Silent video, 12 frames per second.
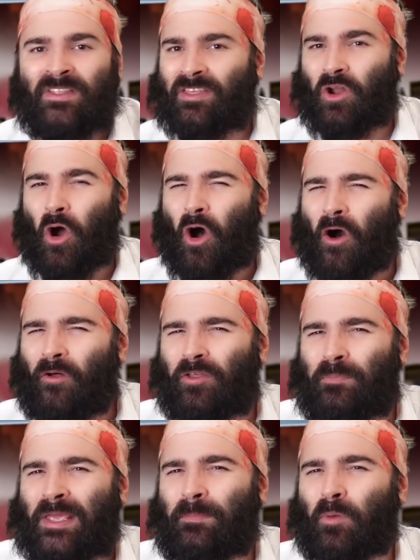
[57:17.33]
that all the
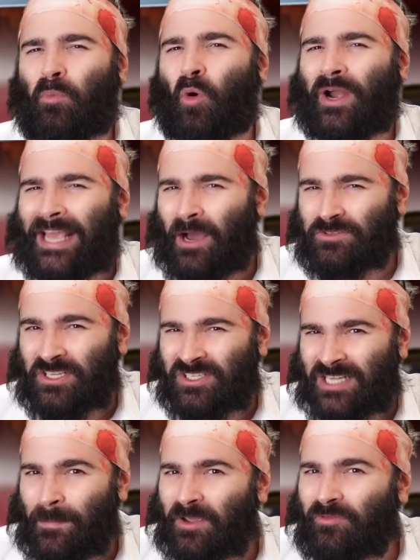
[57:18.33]
people pointing out
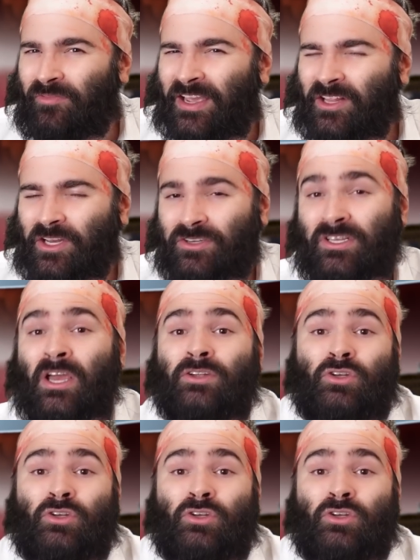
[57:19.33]
systemic failures